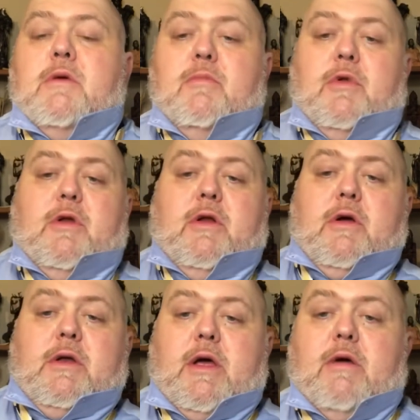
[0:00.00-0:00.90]
Pull it on
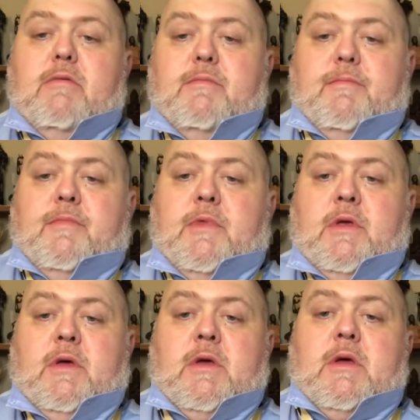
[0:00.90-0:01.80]
down.
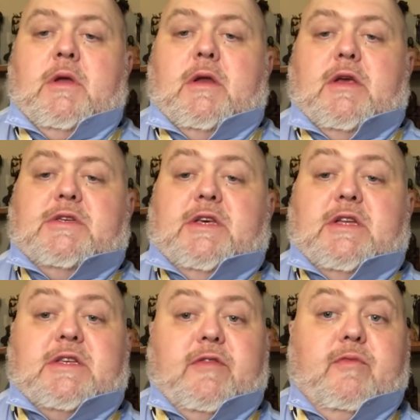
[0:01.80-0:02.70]
Now you see it's
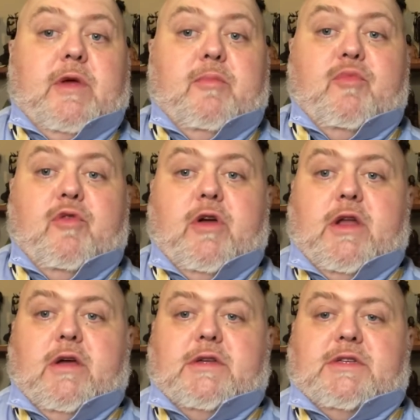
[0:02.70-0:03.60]
giving me a pretty
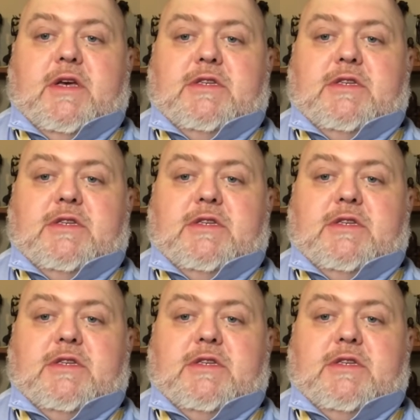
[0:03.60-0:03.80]
good size.